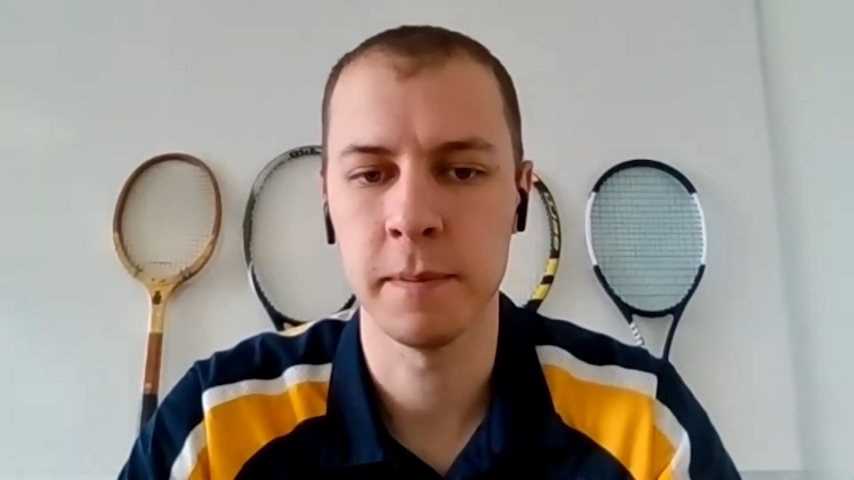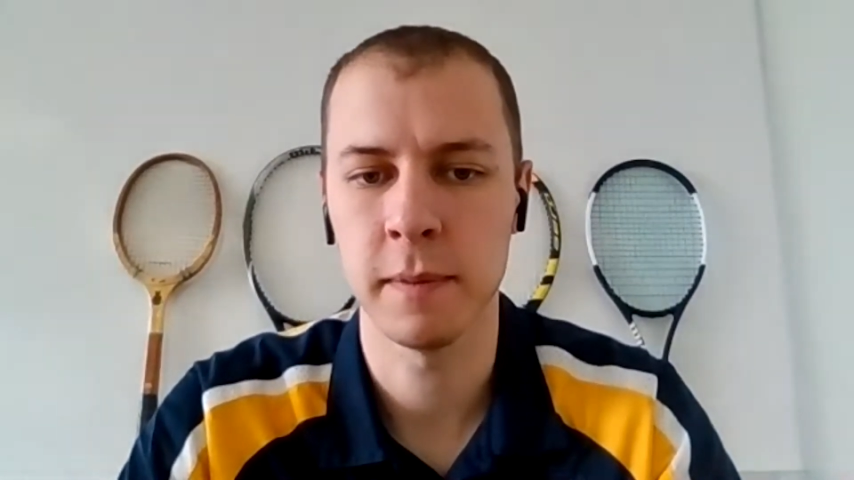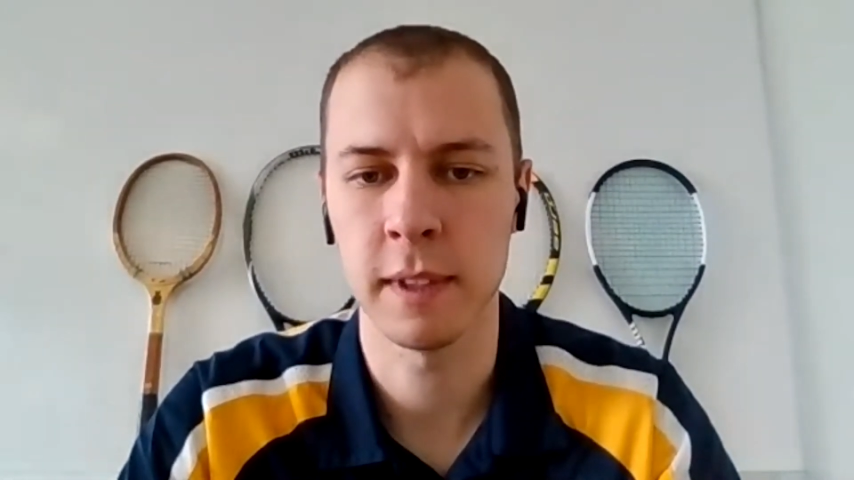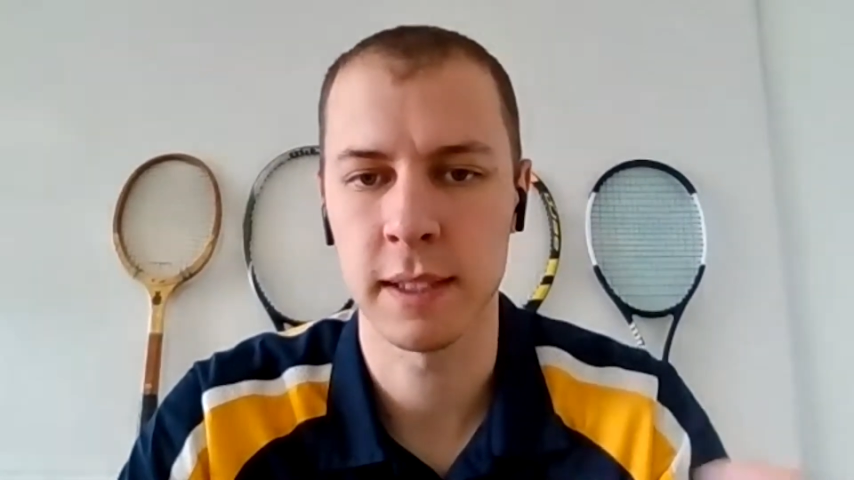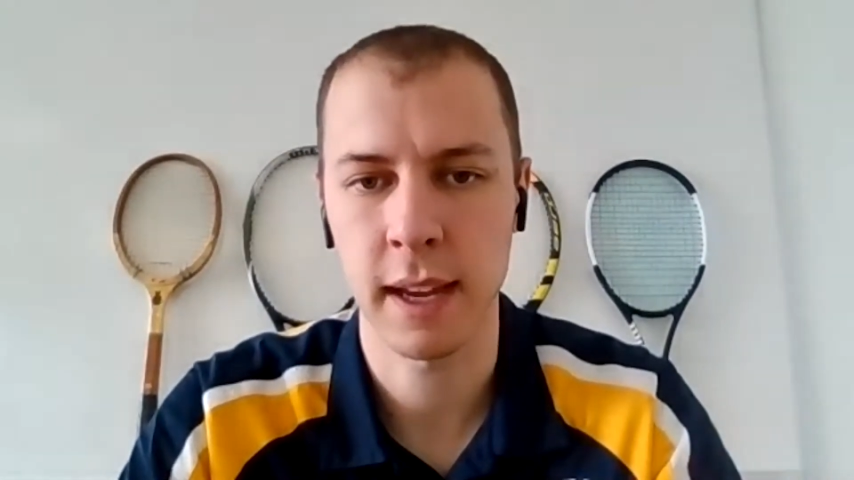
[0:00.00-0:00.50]

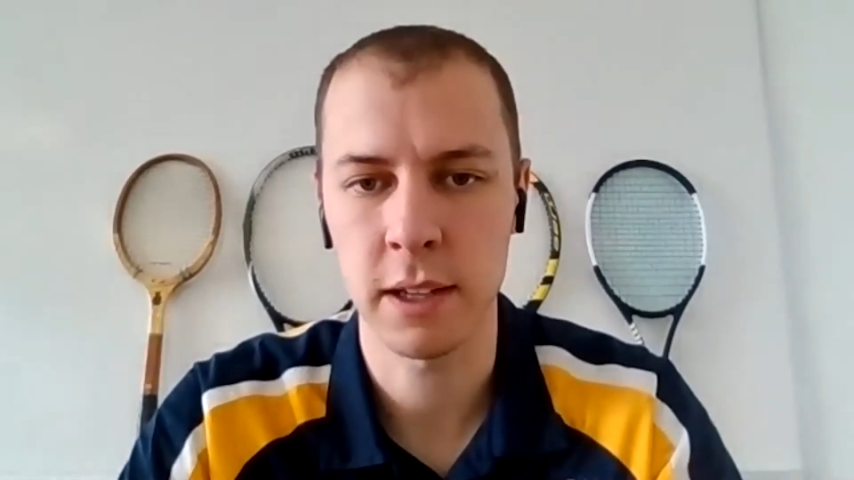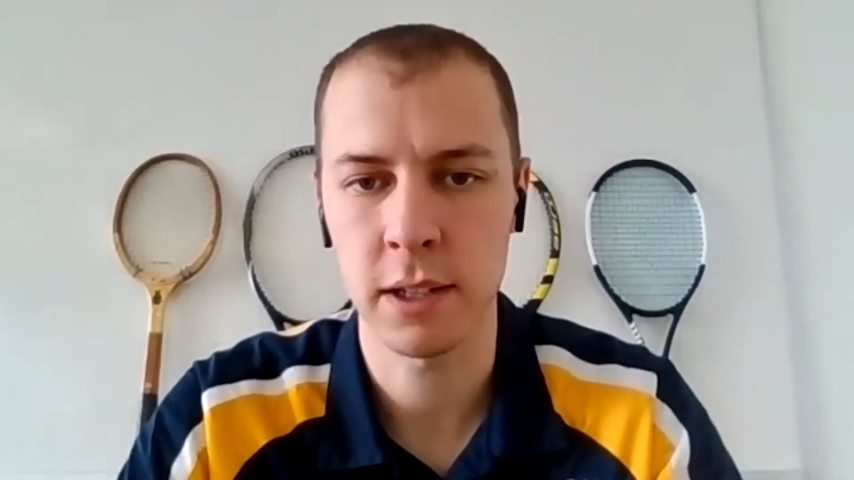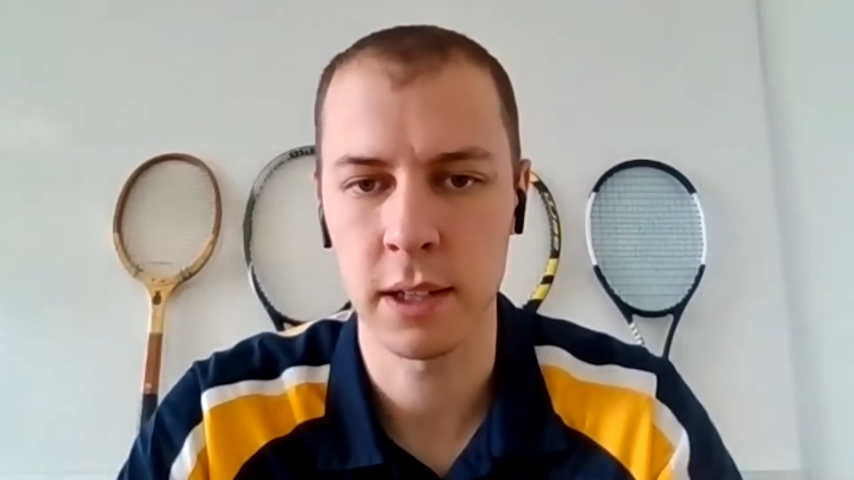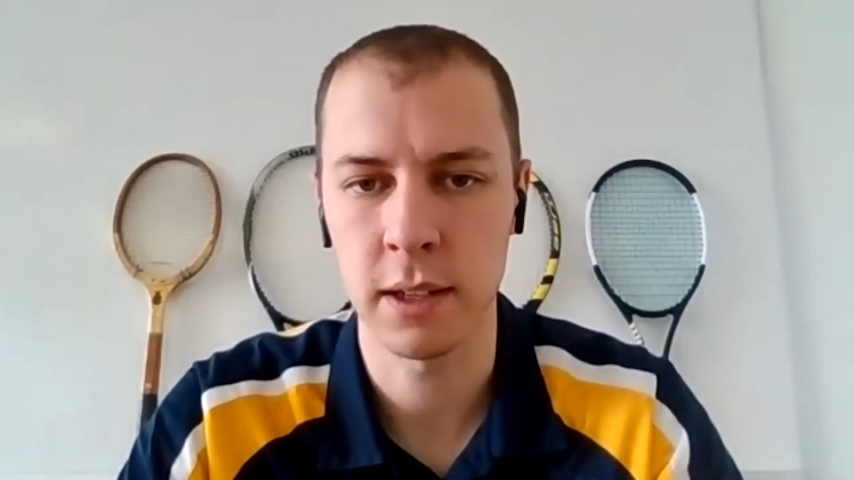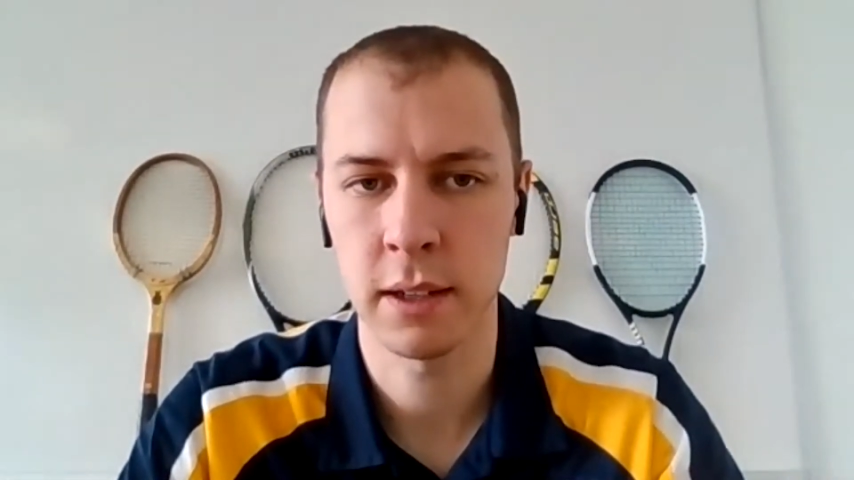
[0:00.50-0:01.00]
this
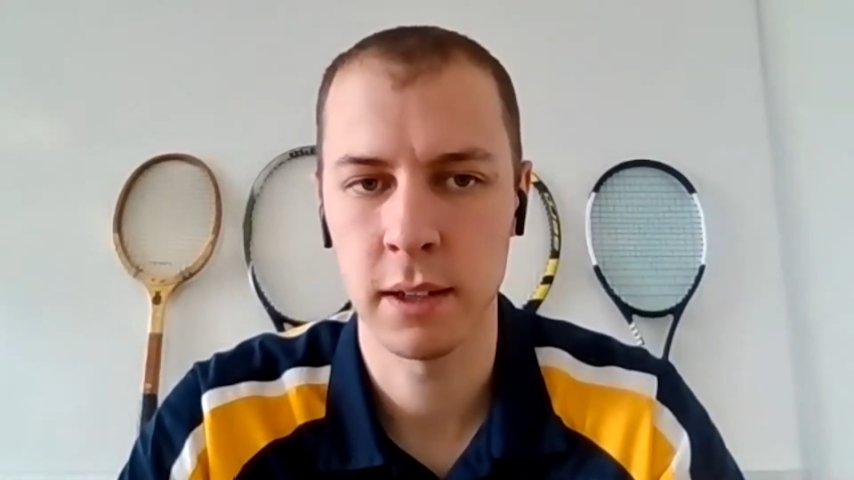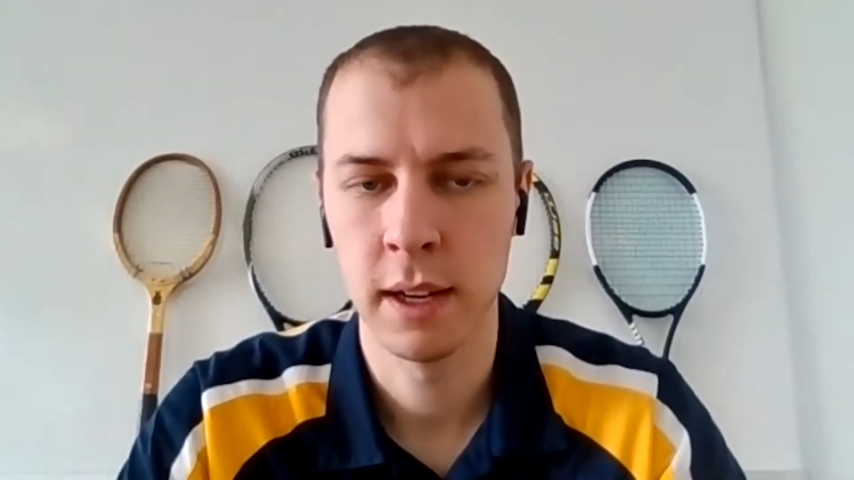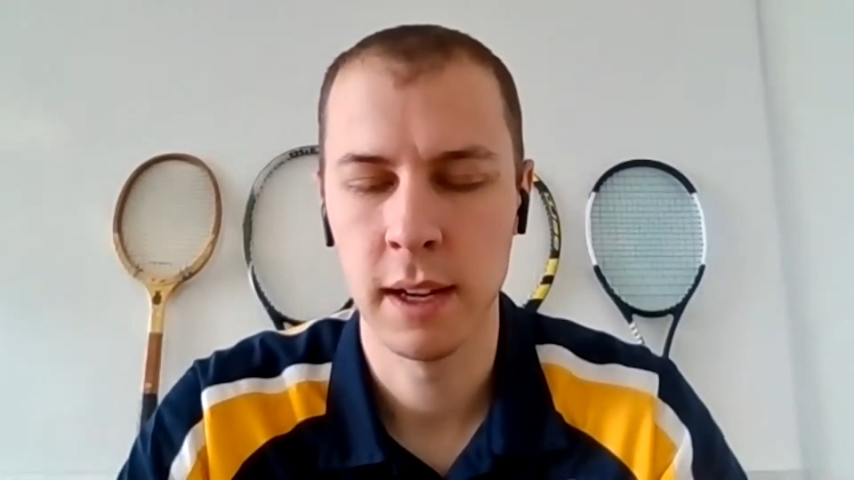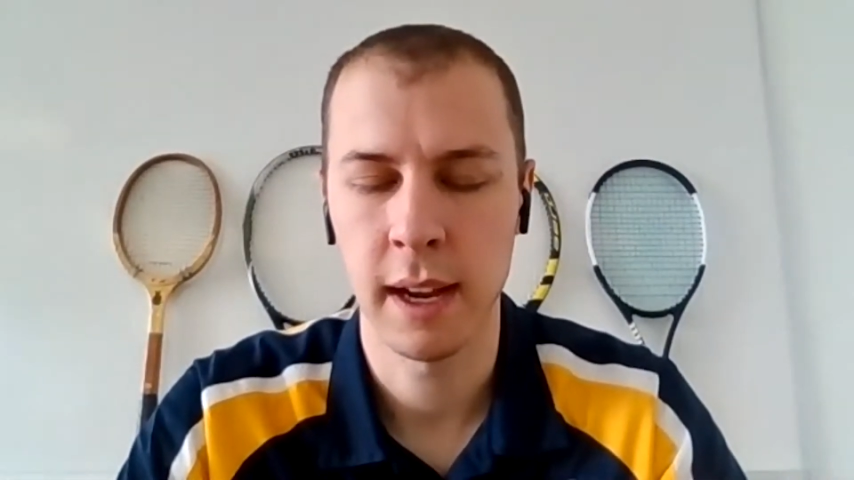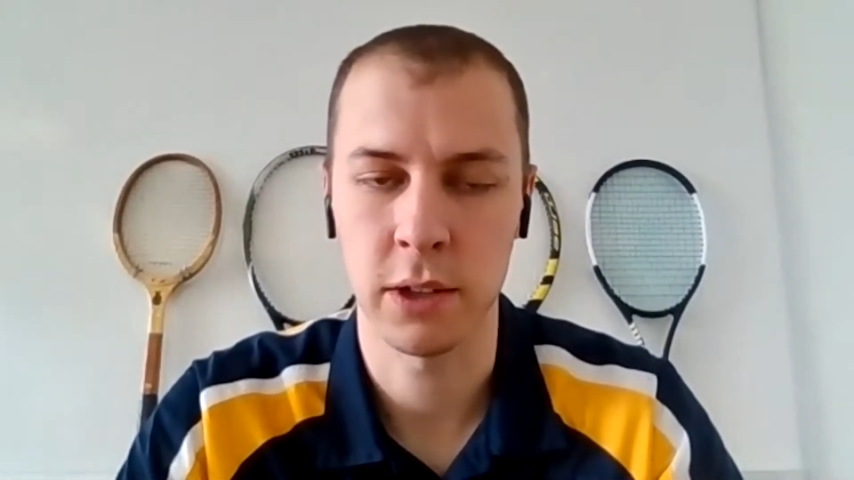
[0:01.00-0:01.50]
last year,
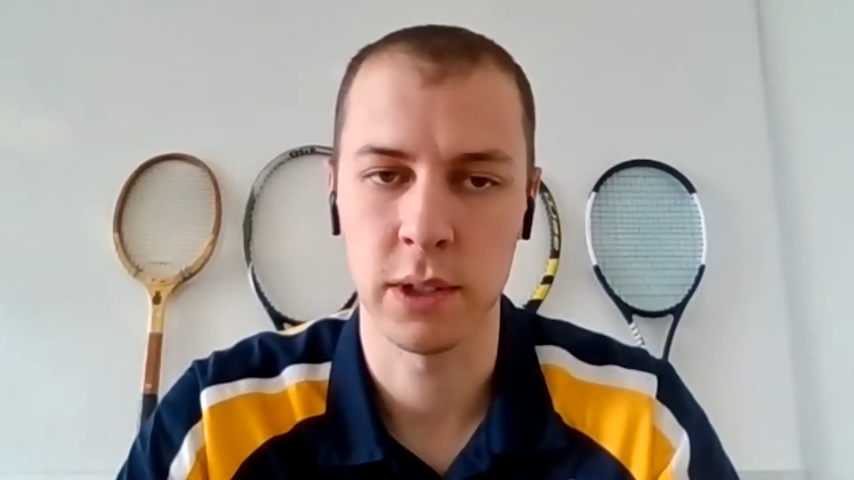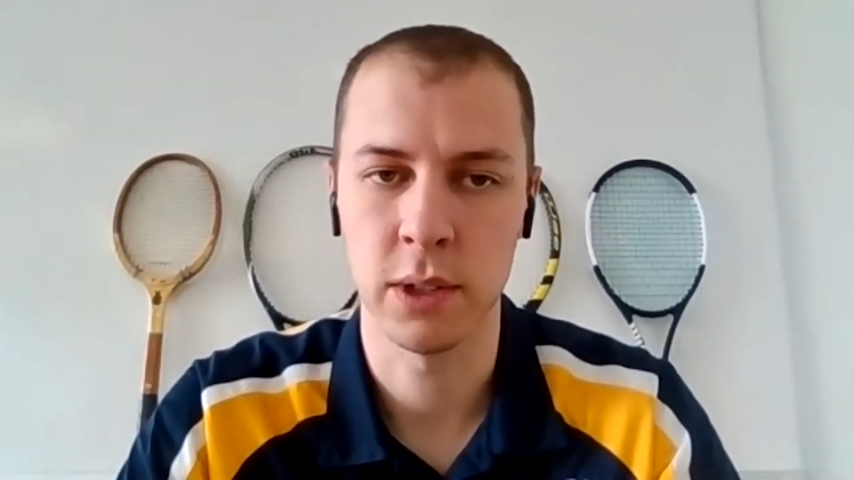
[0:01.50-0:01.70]
actually